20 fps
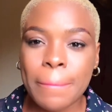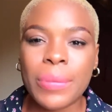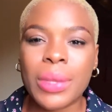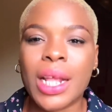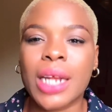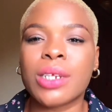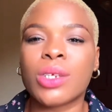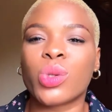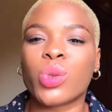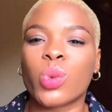
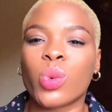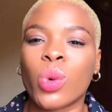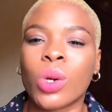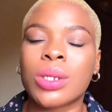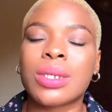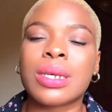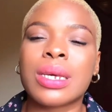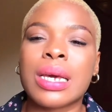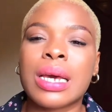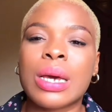That is
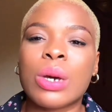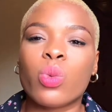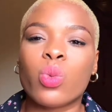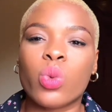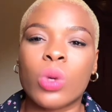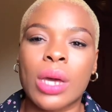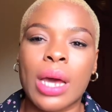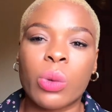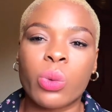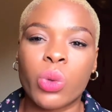what
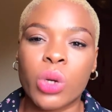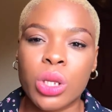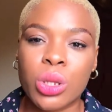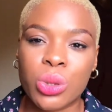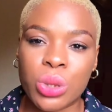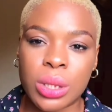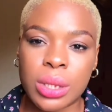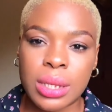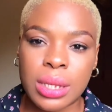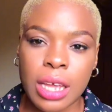we are going
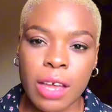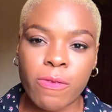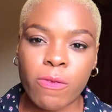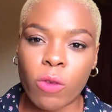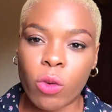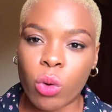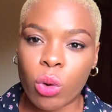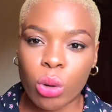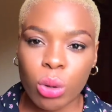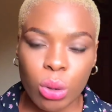to stay
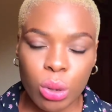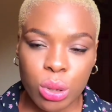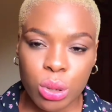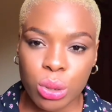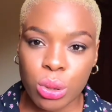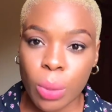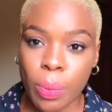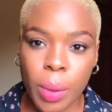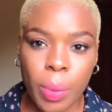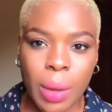for close.
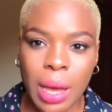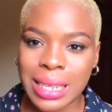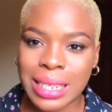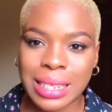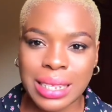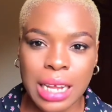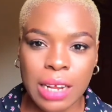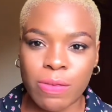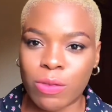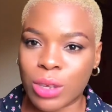Some people have
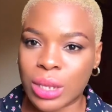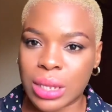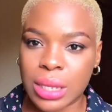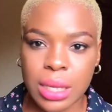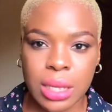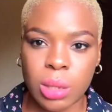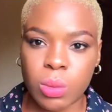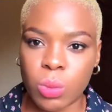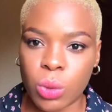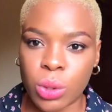stayed for
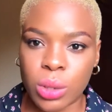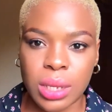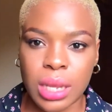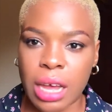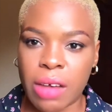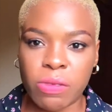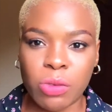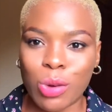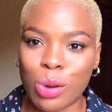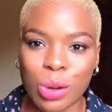6 months. They
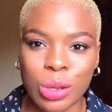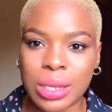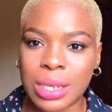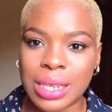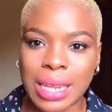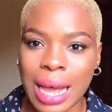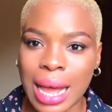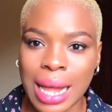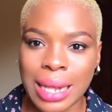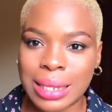have not
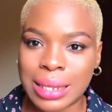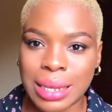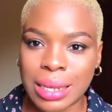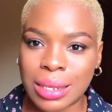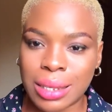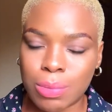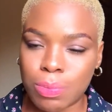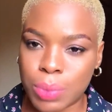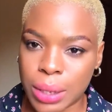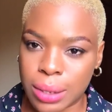gotten their
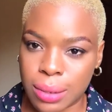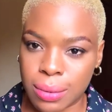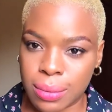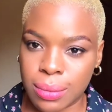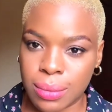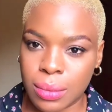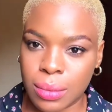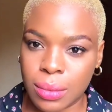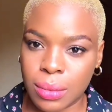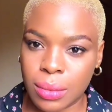AdSense pin.
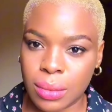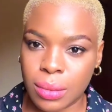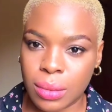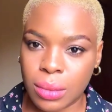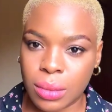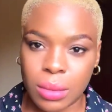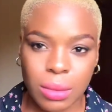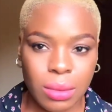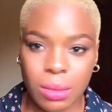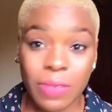
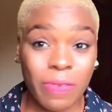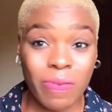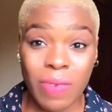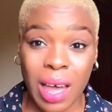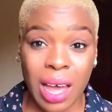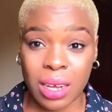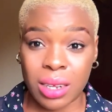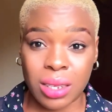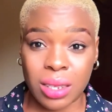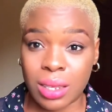
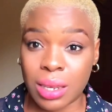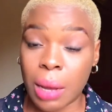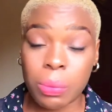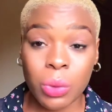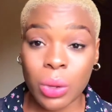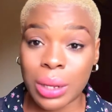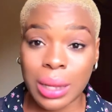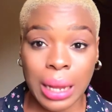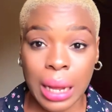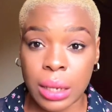Facts, I'm
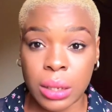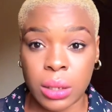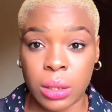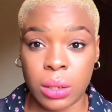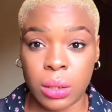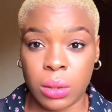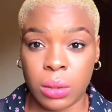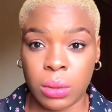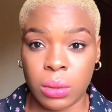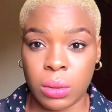not lying.
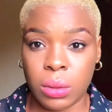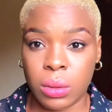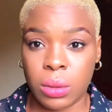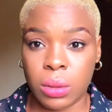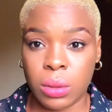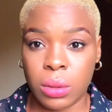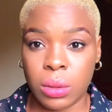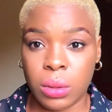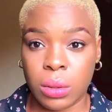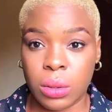
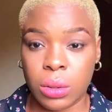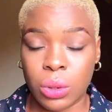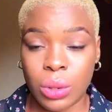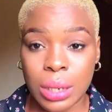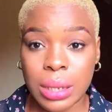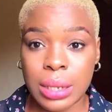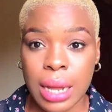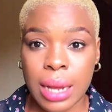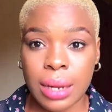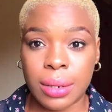You
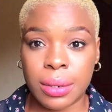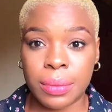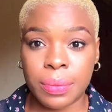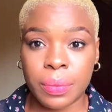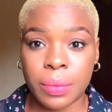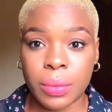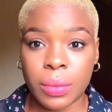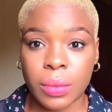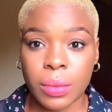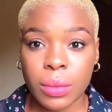understand?
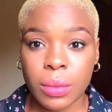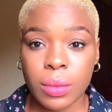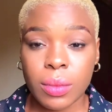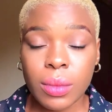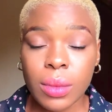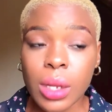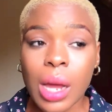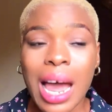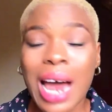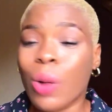
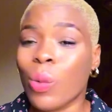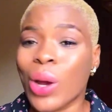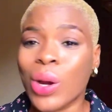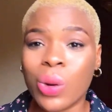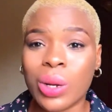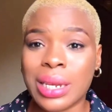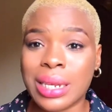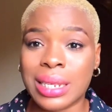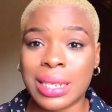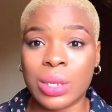And when
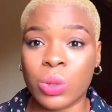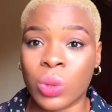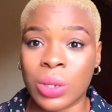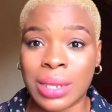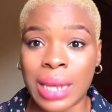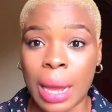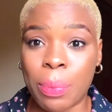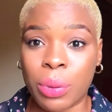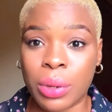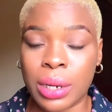all these things
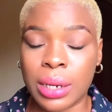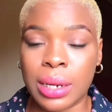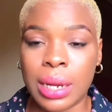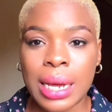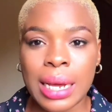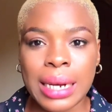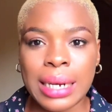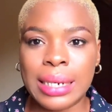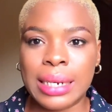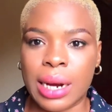was happening,
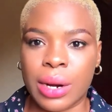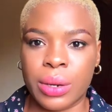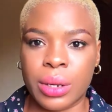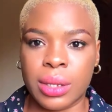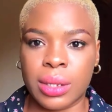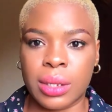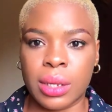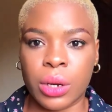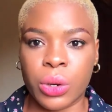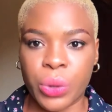there
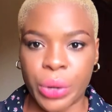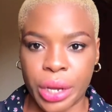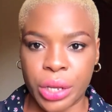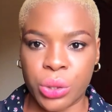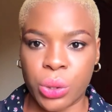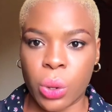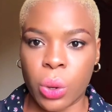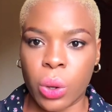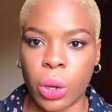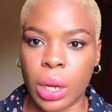is a
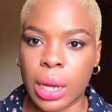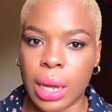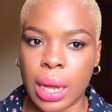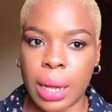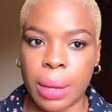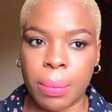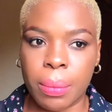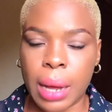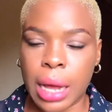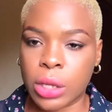creator
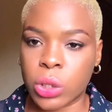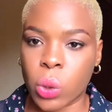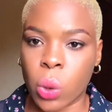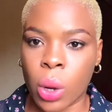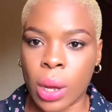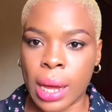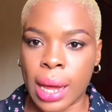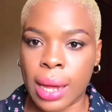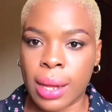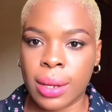at
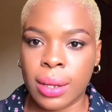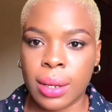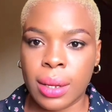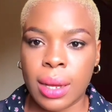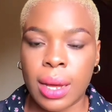Oka.